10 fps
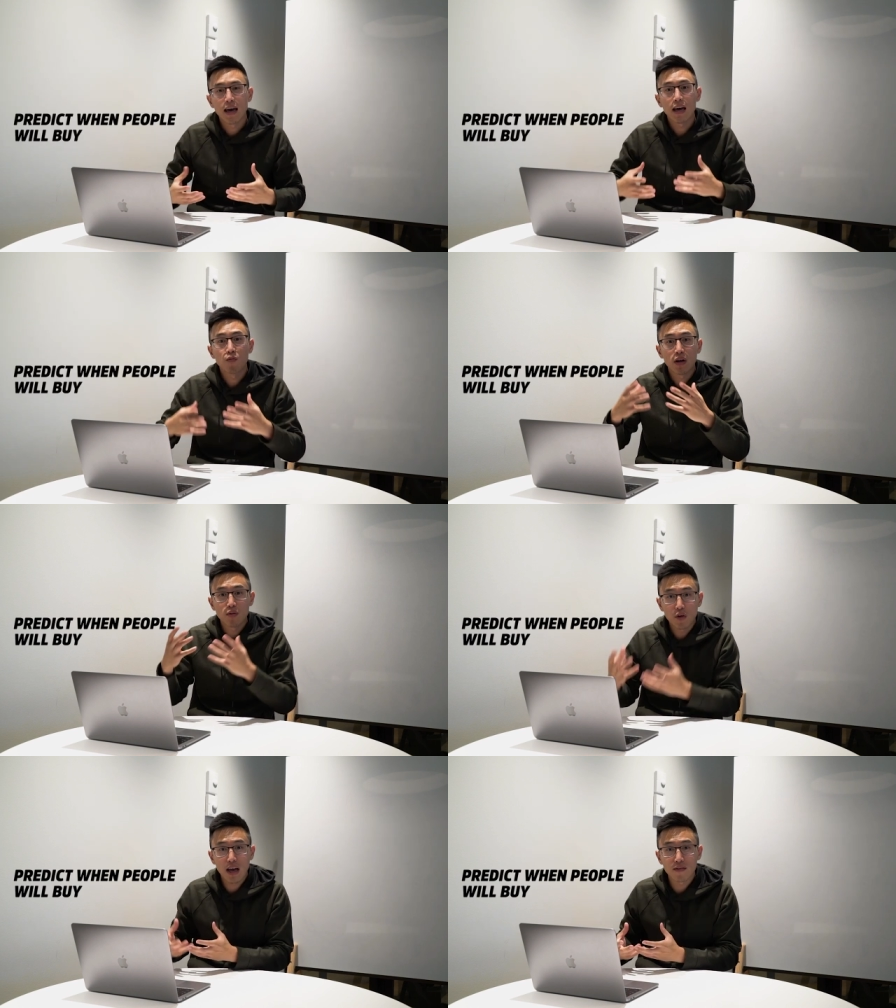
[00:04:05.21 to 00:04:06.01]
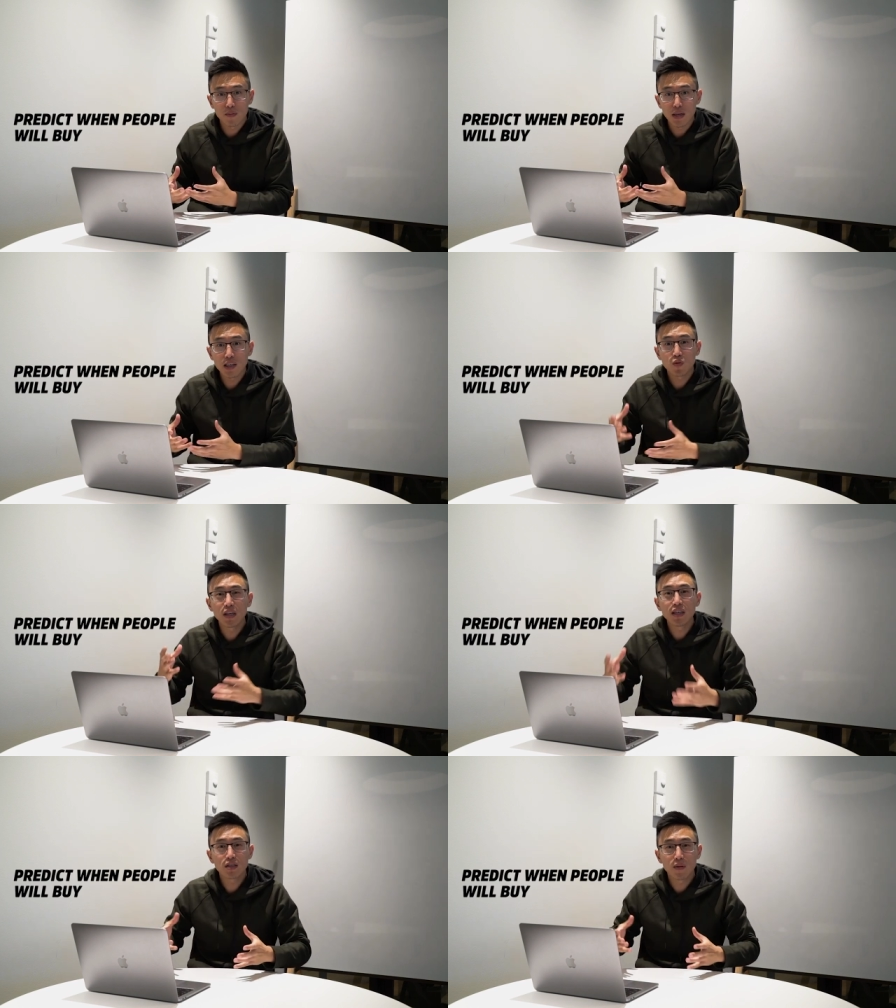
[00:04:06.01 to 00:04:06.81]
and when we have the peaks,
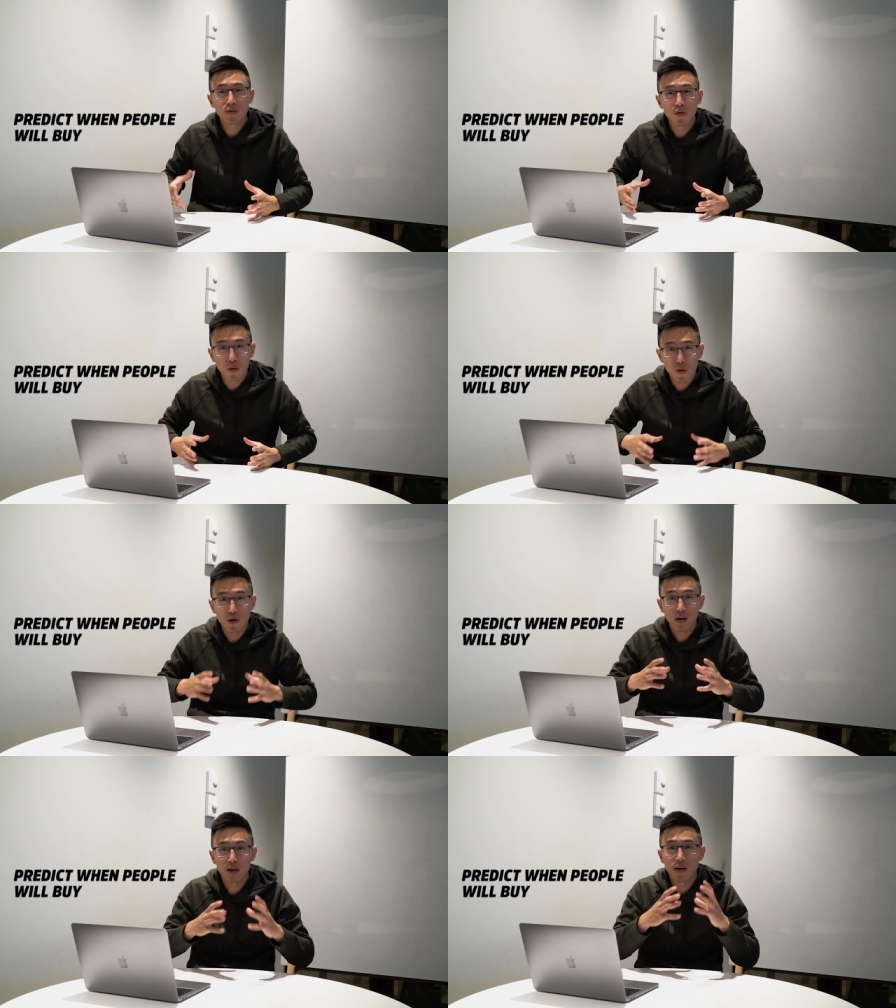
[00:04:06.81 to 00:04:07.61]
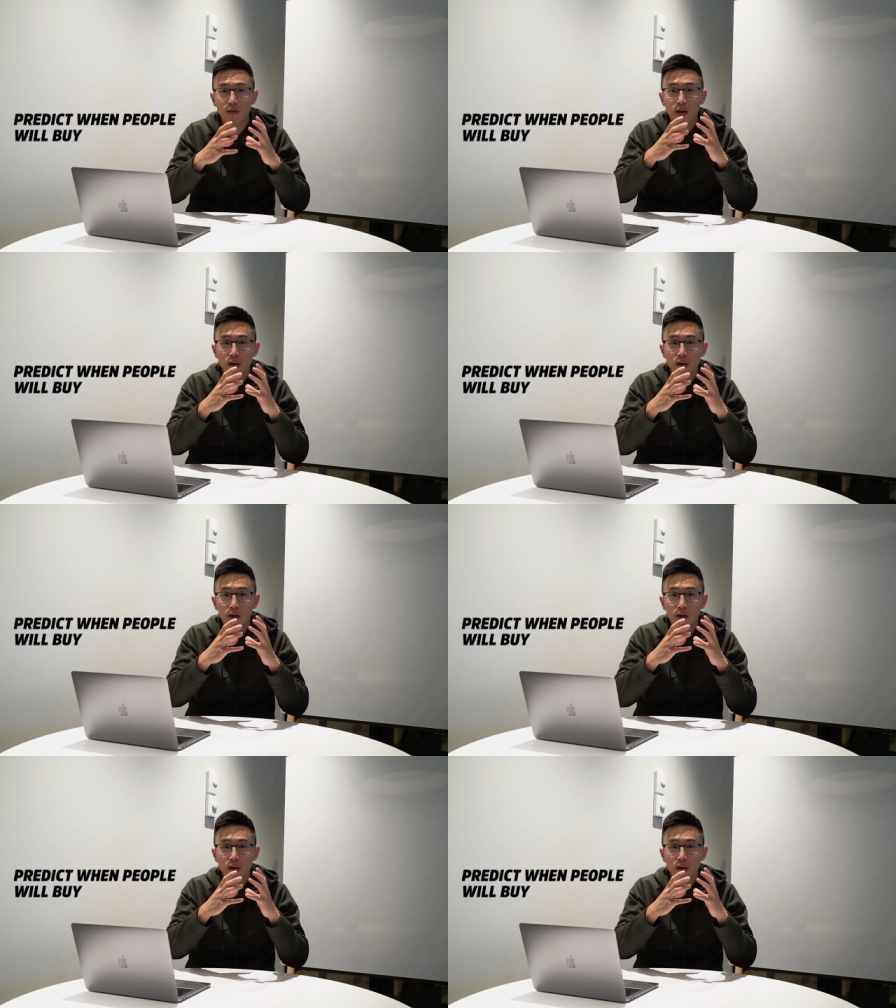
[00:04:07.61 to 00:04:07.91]
we need to be able to order enough